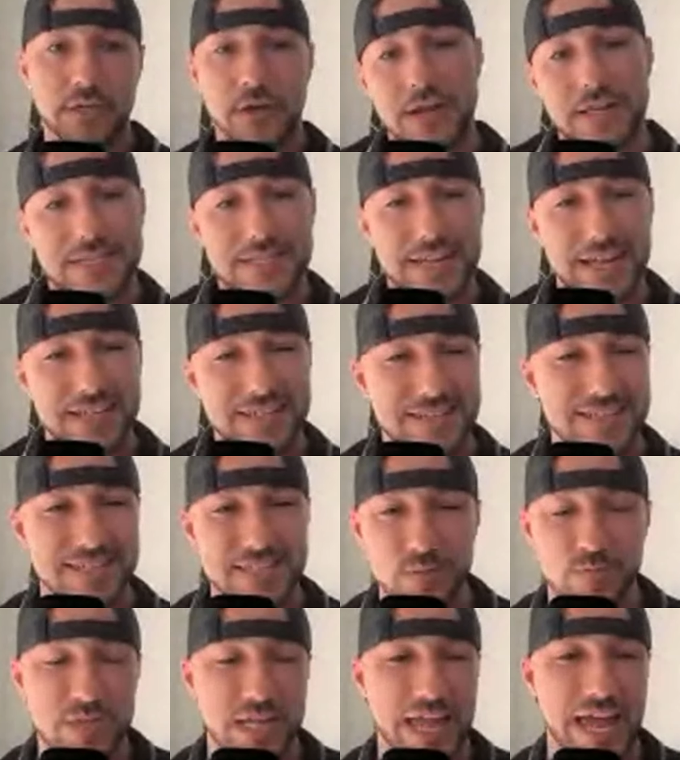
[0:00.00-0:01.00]
In the United States,
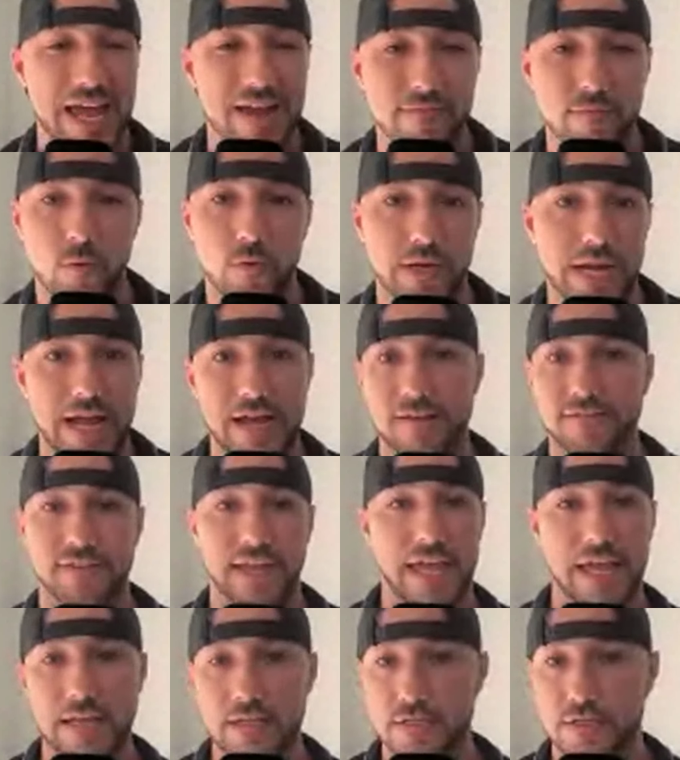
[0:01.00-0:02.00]
it seems like everyone
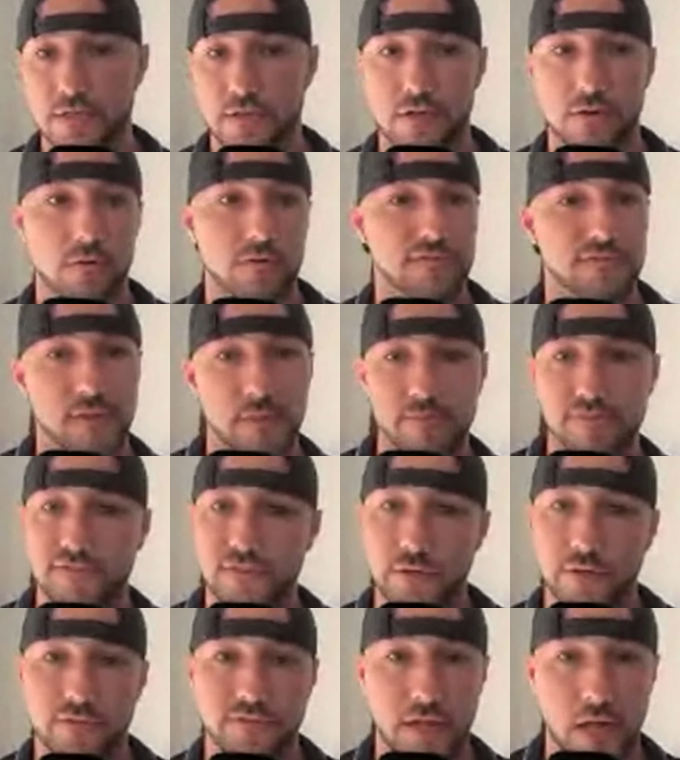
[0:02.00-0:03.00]
has cancer or some
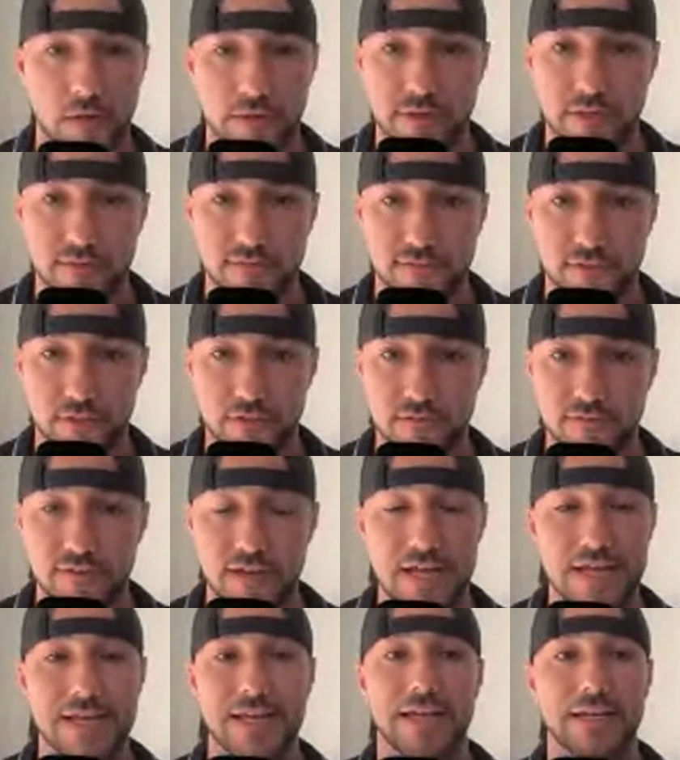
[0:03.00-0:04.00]
serious health
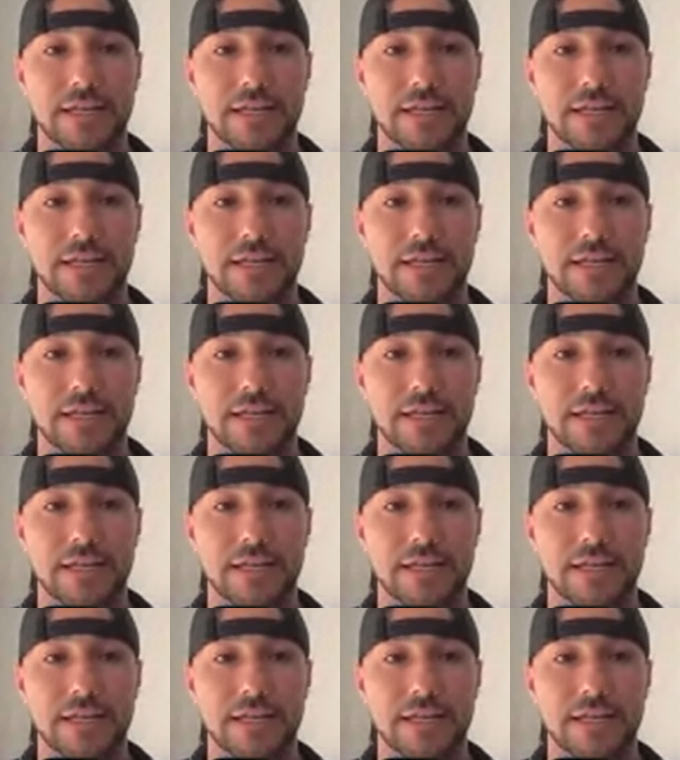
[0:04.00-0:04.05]
concerns.